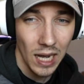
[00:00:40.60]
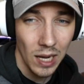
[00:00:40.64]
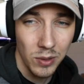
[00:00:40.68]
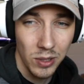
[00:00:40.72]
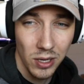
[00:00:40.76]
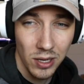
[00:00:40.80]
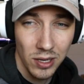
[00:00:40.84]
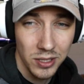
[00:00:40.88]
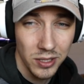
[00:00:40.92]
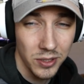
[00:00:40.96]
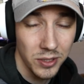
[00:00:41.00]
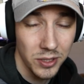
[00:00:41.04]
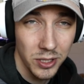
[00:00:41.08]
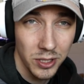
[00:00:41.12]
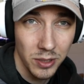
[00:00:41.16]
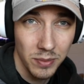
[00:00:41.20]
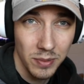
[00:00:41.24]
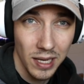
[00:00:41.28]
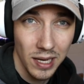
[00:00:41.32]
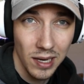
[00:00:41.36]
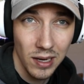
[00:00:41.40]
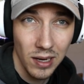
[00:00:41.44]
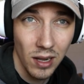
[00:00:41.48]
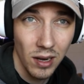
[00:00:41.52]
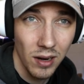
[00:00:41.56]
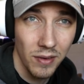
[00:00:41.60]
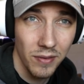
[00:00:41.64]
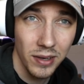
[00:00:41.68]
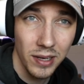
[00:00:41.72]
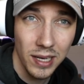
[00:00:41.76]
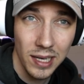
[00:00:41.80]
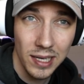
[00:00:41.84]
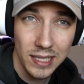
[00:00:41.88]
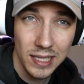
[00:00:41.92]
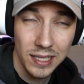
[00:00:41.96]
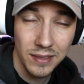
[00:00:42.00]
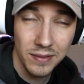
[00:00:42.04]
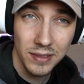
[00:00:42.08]
I would also assume that a lot of you
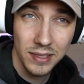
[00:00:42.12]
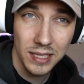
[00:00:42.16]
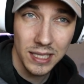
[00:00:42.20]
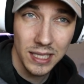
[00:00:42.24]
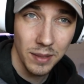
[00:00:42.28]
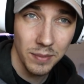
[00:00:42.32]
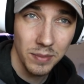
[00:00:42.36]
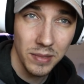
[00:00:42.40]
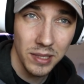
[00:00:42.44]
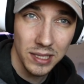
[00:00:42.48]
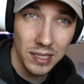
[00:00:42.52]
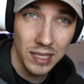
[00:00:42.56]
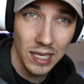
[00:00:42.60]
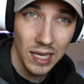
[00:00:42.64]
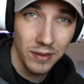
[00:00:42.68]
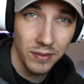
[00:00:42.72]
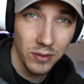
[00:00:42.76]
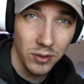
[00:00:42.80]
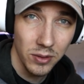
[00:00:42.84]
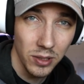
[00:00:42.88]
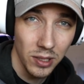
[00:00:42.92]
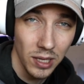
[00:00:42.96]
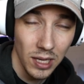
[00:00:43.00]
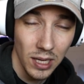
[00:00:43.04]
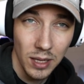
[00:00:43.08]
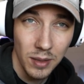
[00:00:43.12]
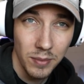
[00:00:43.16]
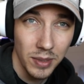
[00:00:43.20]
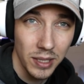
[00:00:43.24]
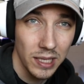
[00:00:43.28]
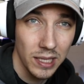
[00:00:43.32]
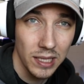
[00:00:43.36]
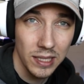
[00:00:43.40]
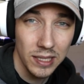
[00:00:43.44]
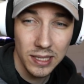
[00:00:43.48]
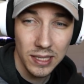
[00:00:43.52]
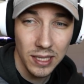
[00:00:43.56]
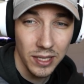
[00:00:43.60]
guys even skipped this level
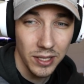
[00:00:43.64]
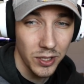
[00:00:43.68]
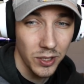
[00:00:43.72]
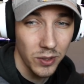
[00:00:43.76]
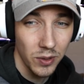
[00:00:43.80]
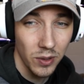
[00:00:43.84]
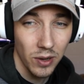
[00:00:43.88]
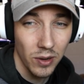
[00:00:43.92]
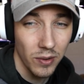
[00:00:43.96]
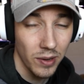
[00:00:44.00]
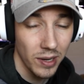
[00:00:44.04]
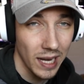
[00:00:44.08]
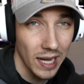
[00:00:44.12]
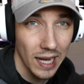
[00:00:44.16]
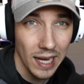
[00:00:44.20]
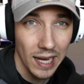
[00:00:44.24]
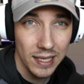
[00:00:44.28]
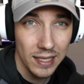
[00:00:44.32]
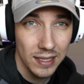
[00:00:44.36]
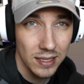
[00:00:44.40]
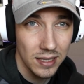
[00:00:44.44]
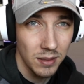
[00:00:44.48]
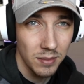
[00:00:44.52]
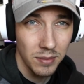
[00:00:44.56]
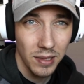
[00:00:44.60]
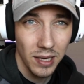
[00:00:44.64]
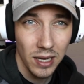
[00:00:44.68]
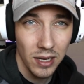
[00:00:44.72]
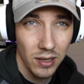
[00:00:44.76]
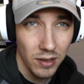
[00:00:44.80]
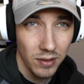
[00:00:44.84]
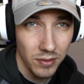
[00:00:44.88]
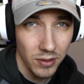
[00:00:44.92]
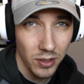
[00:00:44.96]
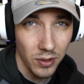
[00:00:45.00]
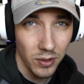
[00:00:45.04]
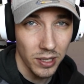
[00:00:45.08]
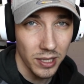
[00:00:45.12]
because you already had some kind
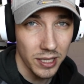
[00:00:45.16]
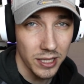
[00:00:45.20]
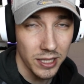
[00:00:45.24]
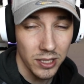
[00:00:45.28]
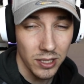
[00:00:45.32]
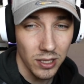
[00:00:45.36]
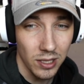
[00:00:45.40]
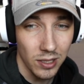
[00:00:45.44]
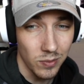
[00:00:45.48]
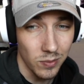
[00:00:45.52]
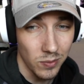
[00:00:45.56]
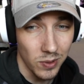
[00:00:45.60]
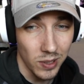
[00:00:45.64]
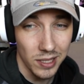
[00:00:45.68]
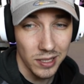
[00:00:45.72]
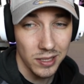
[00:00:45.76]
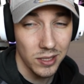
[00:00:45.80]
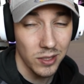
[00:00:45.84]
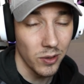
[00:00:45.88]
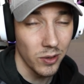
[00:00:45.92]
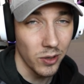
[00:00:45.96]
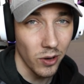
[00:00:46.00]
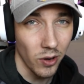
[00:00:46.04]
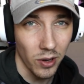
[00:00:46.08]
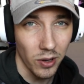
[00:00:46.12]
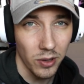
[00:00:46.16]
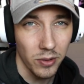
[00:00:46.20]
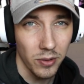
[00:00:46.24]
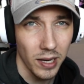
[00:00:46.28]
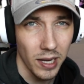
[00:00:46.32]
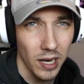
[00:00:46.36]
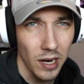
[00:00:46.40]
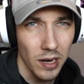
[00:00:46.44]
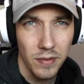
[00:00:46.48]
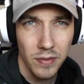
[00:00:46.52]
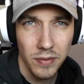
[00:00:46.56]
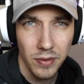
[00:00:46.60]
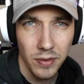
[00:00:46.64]
of knowledge on what's going on in
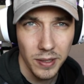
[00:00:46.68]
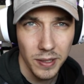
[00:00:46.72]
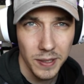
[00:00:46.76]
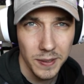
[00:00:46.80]
creative.